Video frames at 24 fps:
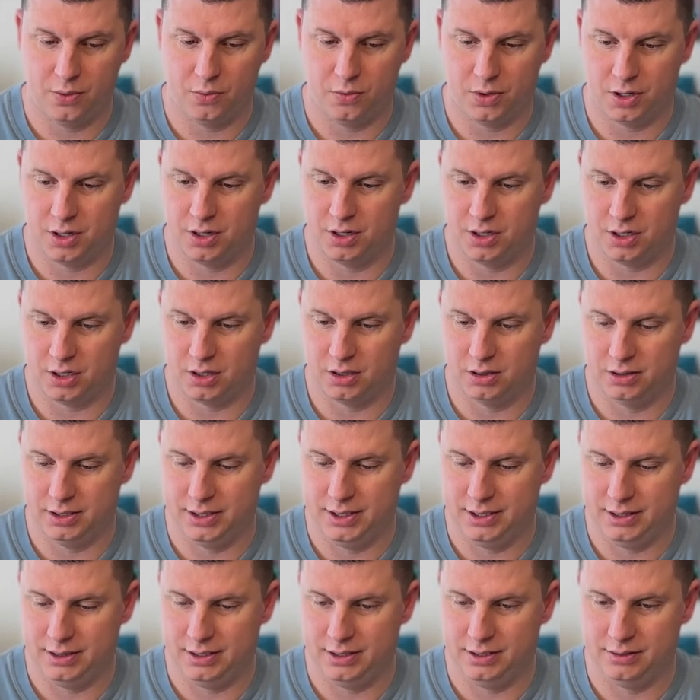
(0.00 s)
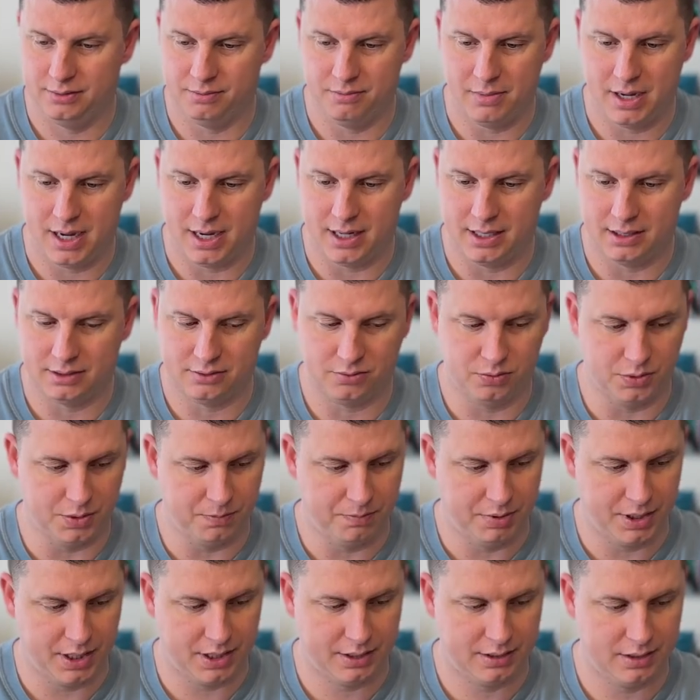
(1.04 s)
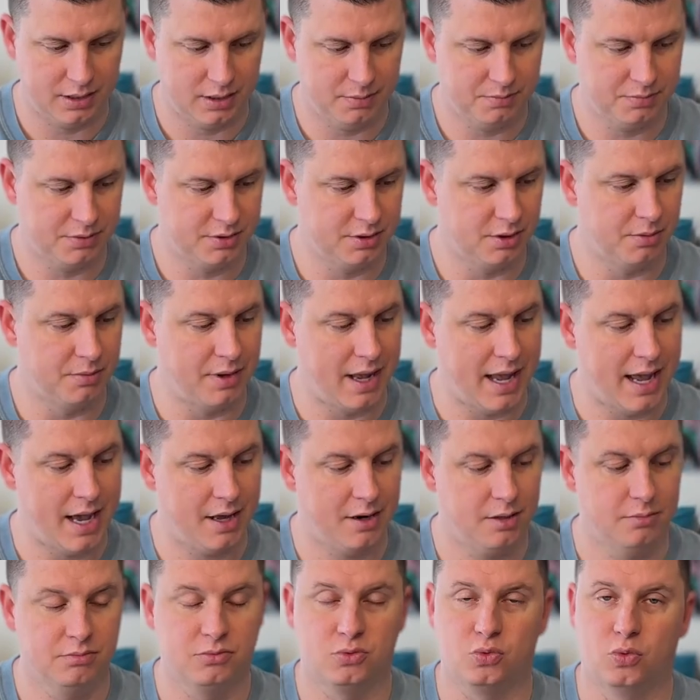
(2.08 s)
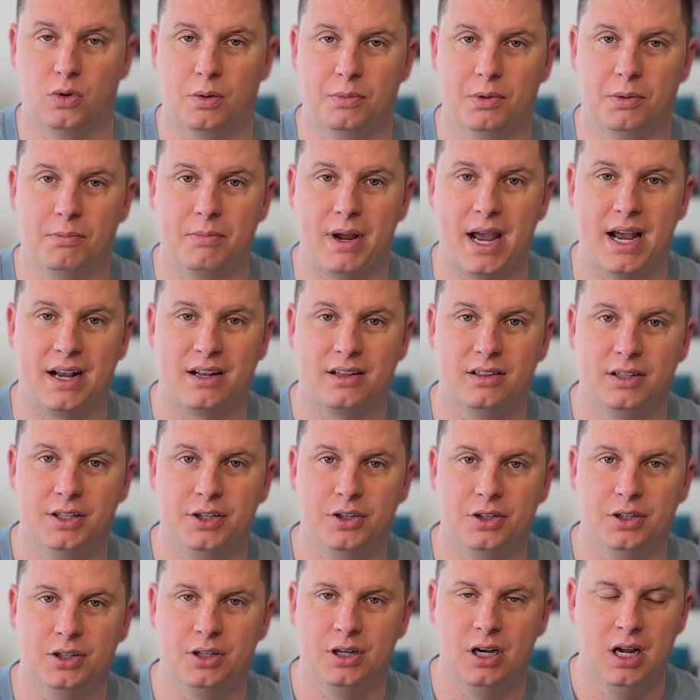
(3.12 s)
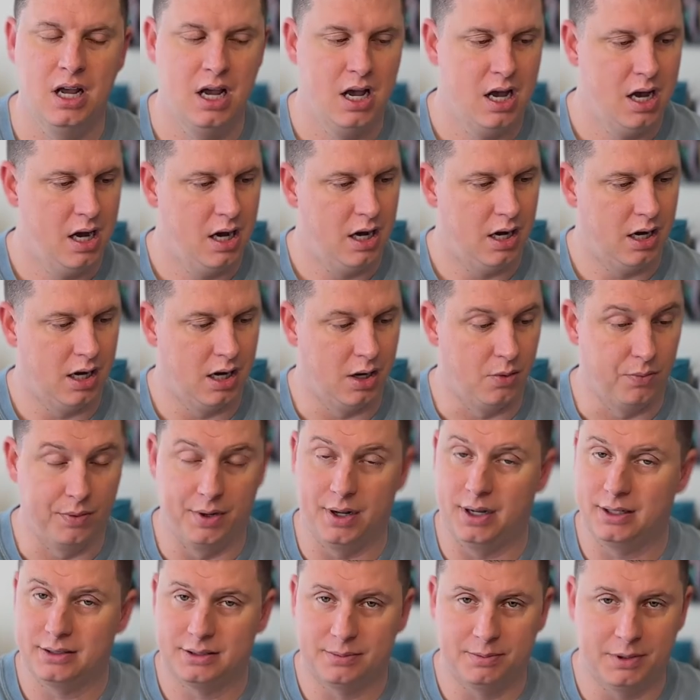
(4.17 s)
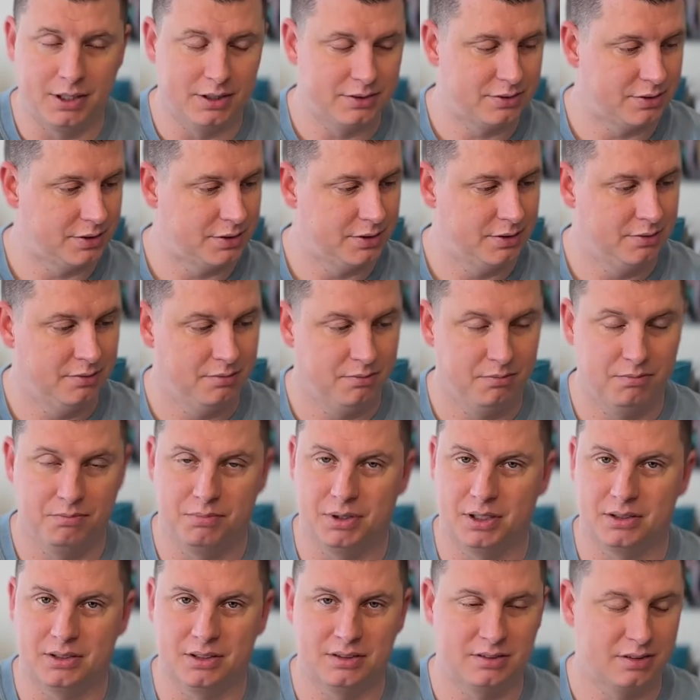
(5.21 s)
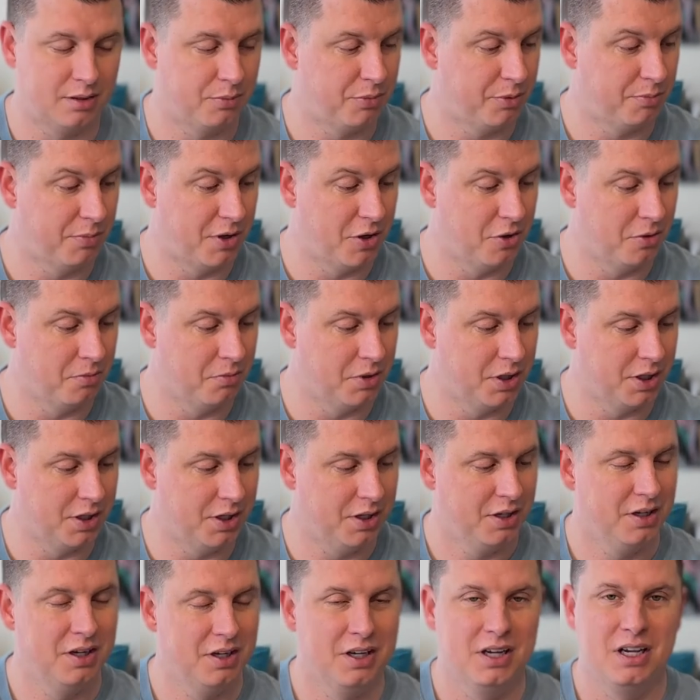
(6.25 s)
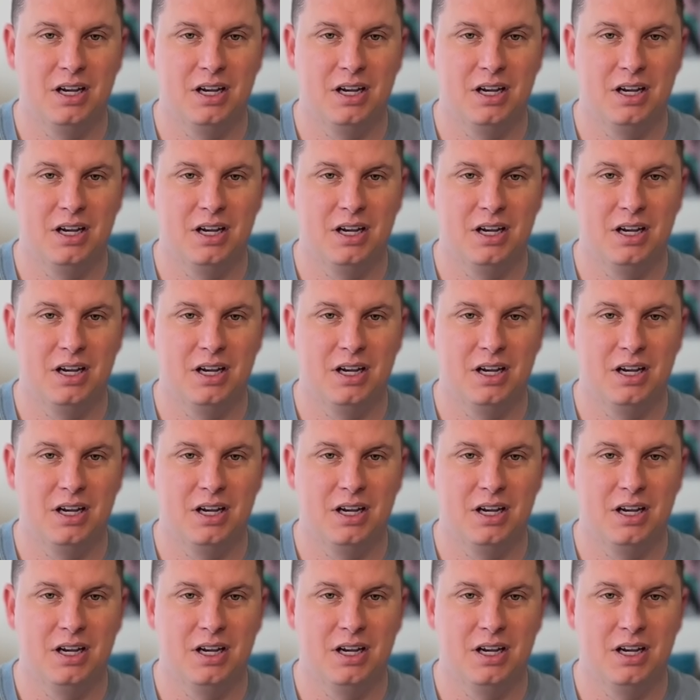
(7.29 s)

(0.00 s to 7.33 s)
we're gonna clean these mats, we picked up some Adams rubber mat cleaner. We're not sponsored, picked this up with my own money.